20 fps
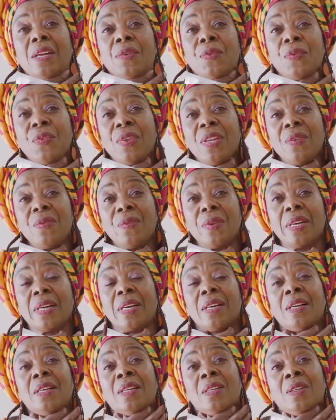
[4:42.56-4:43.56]

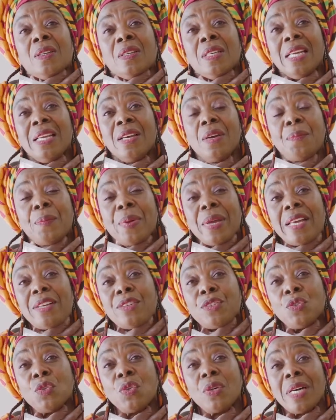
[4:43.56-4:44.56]
fever, the
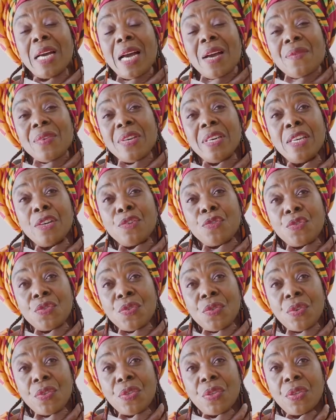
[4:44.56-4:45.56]
pains you have in the
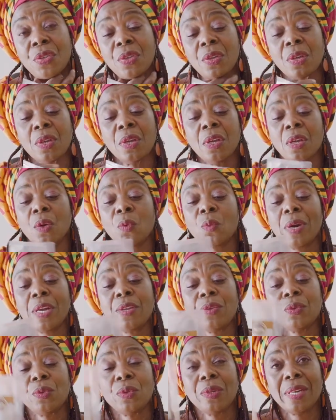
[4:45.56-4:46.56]
throat,
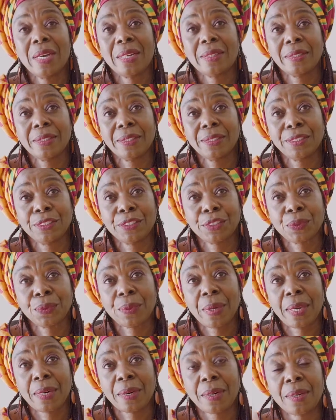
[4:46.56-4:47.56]
when you gargle this
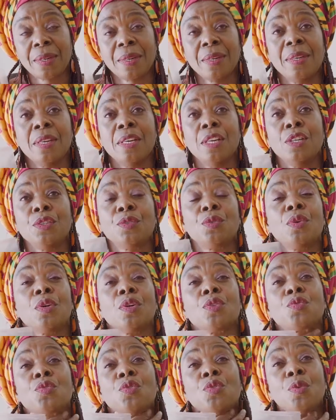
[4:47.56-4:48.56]
one, it
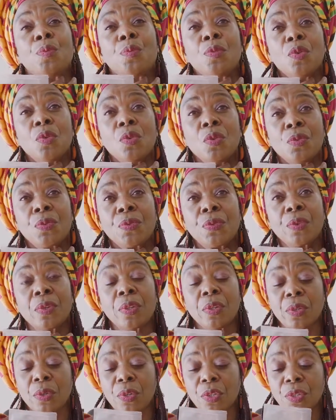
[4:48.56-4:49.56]
goes to remove
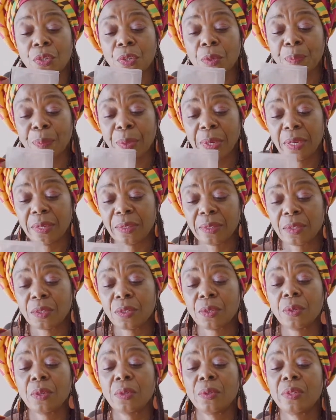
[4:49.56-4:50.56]
those pains.
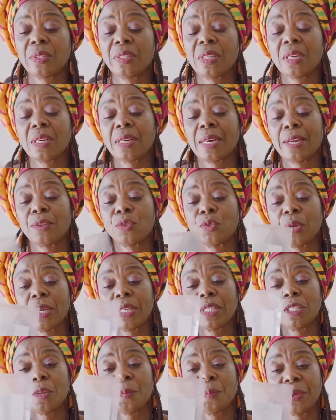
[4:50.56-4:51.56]
So you take like
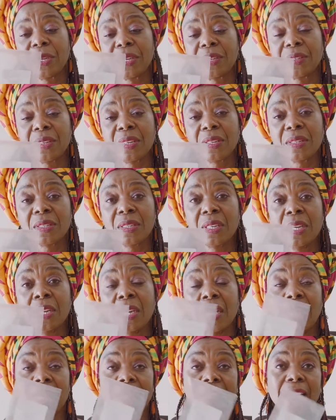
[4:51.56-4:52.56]
20 pieces
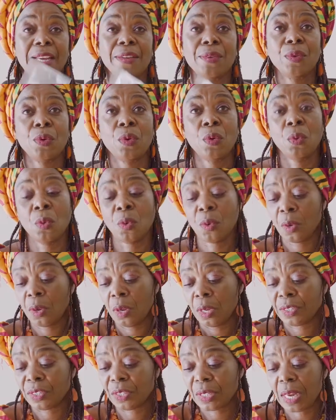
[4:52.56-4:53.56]
and then you
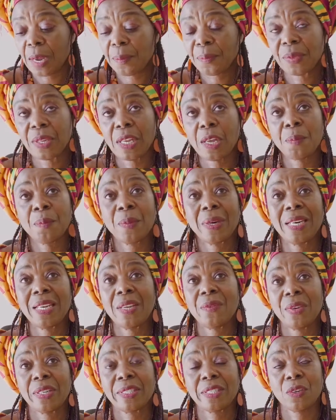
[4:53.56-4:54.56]
stamp them,
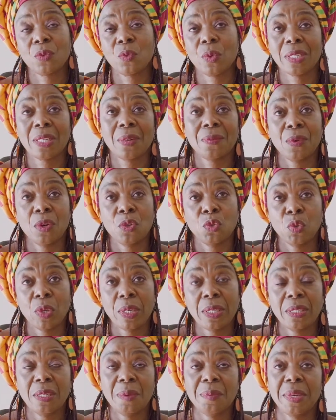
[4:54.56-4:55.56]
leave it in water for
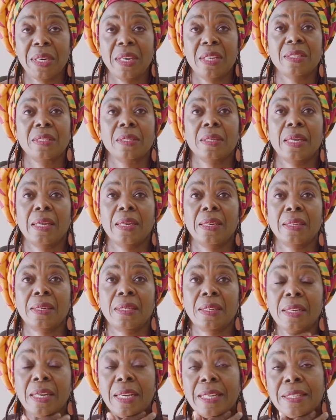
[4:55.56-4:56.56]
20 minutes, and